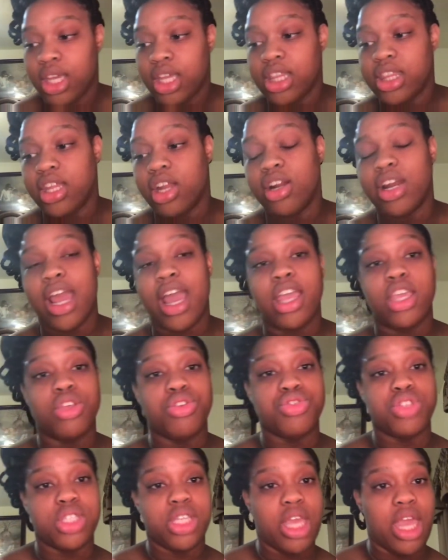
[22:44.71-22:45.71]
they're not
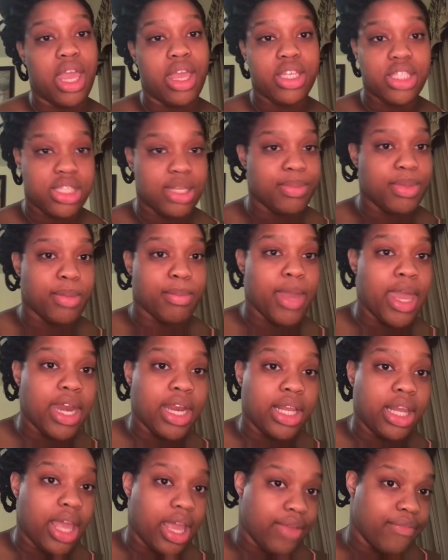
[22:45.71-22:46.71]
usually asymptomatic
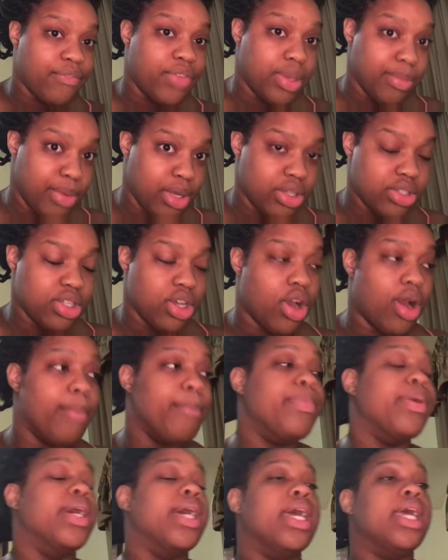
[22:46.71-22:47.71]
like females are,
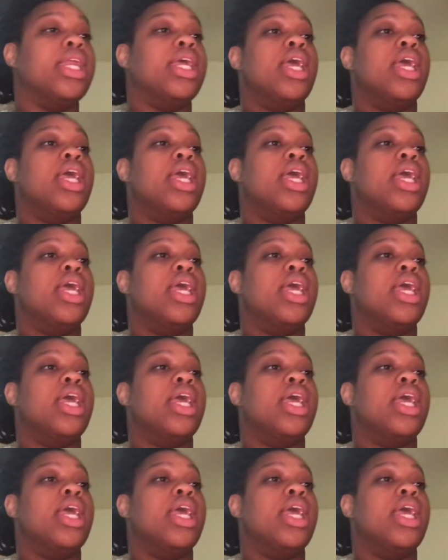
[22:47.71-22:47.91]
but